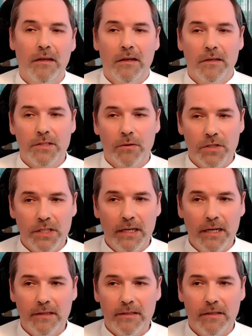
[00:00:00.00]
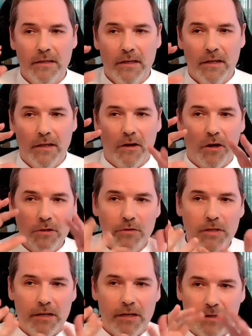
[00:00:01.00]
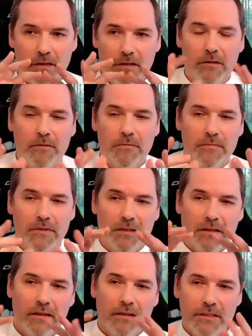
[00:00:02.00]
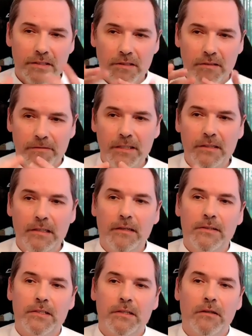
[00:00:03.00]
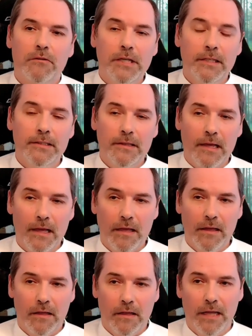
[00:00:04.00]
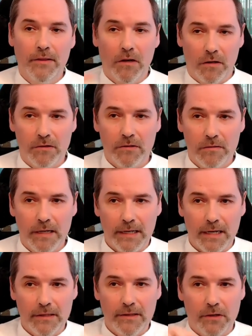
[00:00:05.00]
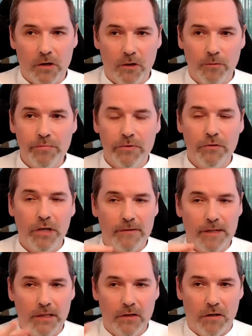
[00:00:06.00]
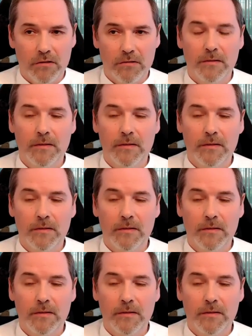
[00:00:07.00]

So she had altogether, these three things created a knot, like on the rope, you have a knot.